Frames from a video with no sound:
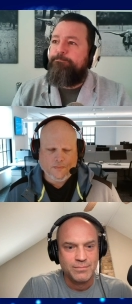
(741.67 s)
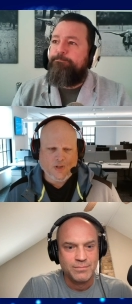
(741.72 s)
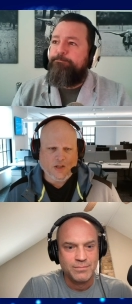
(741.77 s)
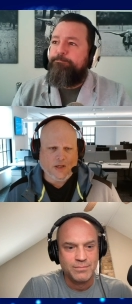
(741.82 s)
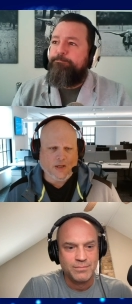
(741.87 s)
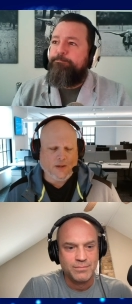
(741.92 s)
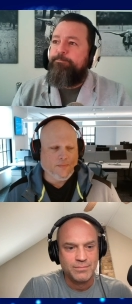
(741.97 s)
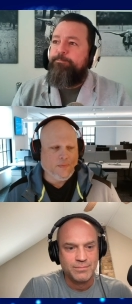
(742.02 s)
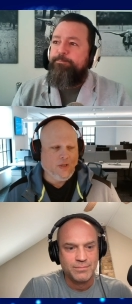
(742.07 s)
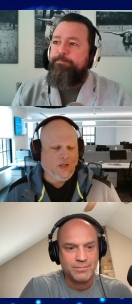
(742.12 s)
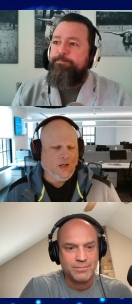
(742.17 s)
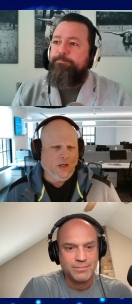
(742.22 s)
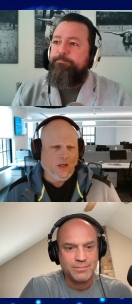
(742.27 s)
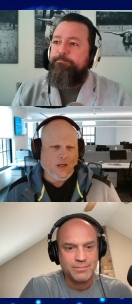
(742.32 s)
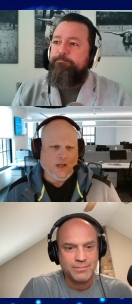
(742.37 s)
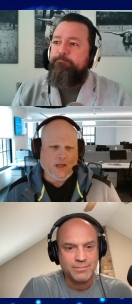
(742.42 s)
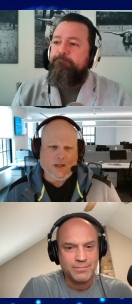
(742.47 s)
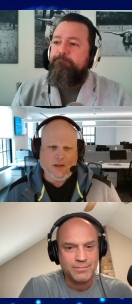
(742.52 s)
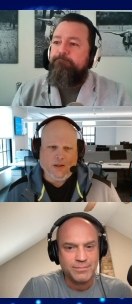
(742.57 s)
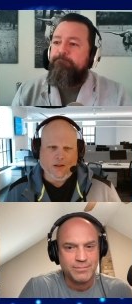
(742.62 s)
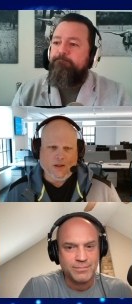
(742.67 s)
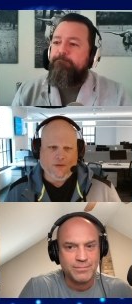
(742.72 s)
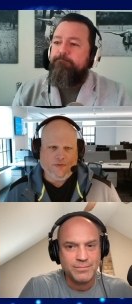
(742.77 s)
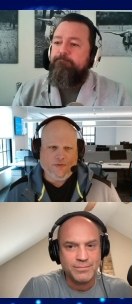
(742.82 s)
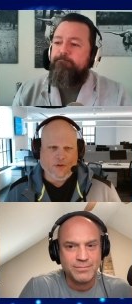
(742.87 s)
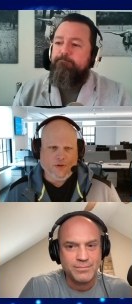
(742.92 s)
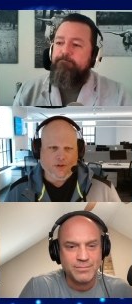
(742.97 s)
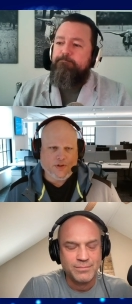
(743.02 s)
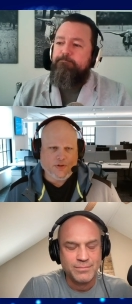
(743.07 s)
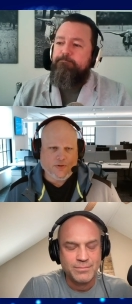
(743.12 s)
Speaker 1: Yeah. And
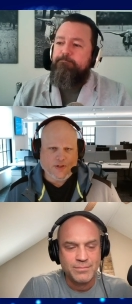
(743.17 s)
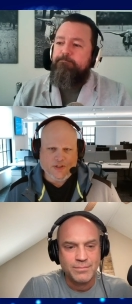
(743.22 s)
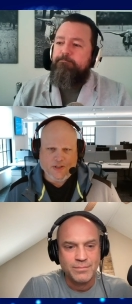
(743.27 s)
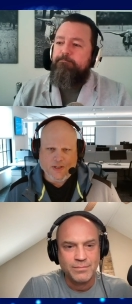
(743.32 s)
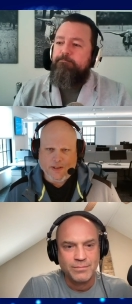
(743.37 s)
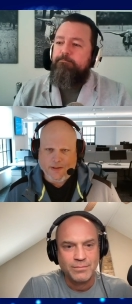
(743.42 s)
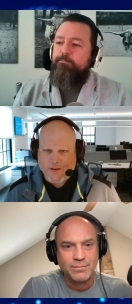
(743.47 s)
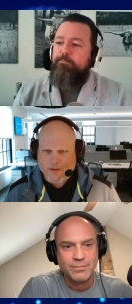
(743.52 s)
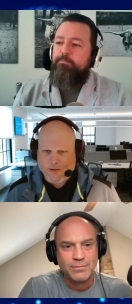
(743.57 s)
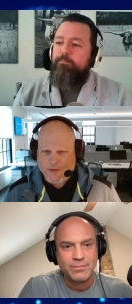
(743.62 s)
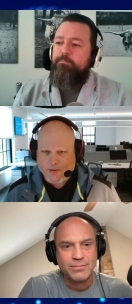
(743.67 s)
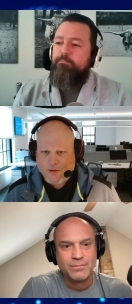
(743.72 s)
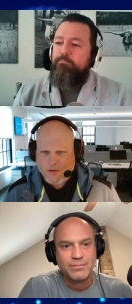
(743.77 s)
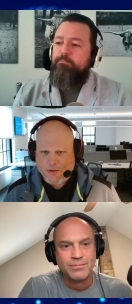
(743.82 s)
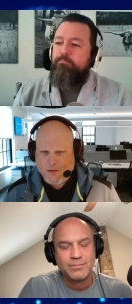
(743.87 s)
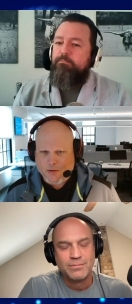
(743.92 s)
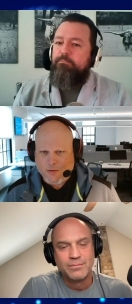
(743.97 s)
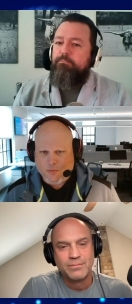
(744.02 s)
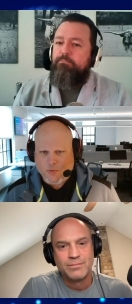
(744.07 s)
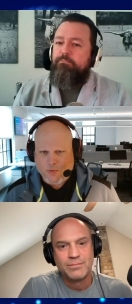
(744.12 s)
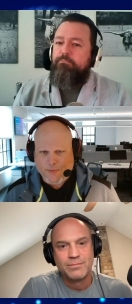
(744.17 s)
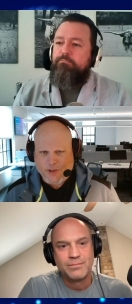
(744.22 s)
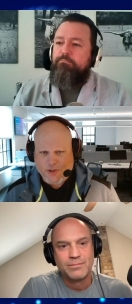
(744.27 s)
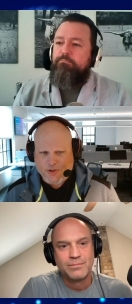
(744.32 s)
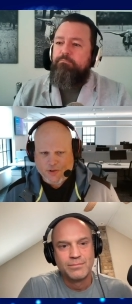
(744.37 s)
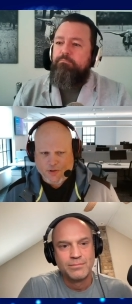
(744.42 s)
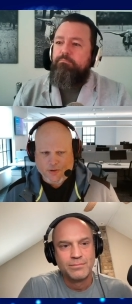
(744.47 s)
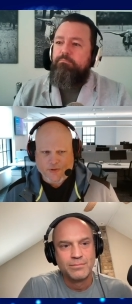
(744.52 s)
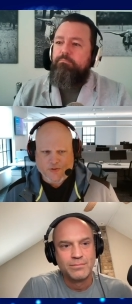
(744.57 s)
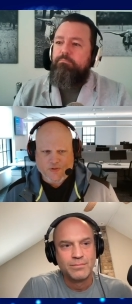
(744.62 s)
if you're interested in that article, we'll
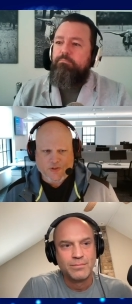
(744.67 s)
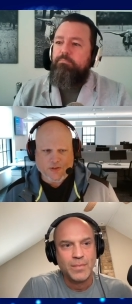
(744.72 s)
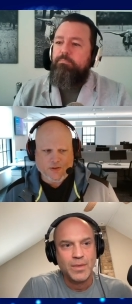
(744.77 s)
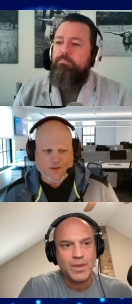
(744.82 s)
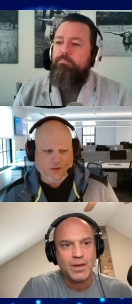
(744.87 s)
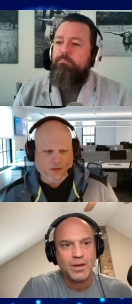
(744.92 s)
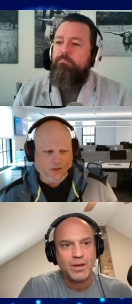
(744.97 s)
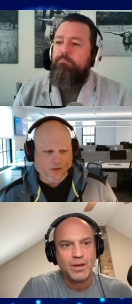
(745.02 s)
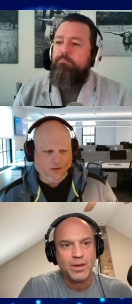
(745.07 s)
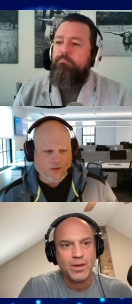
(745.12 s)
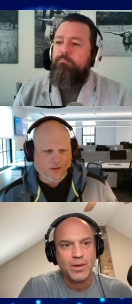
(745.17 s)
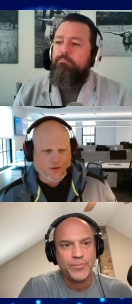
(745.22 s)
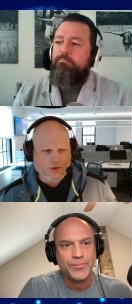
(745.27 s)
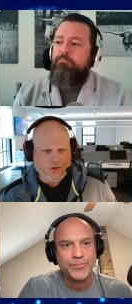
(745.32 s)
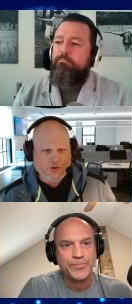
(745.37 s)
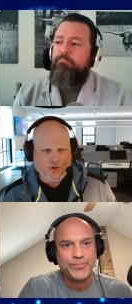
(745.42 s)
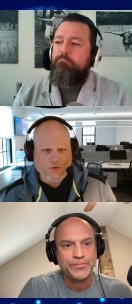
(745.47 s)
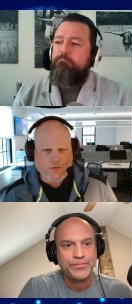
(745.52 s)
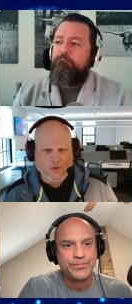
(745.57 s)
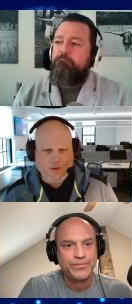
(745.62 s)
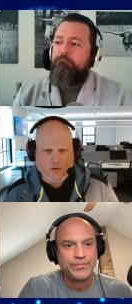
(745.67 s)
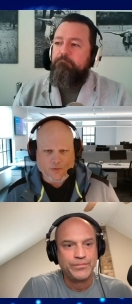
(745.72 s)
make sure it's in the show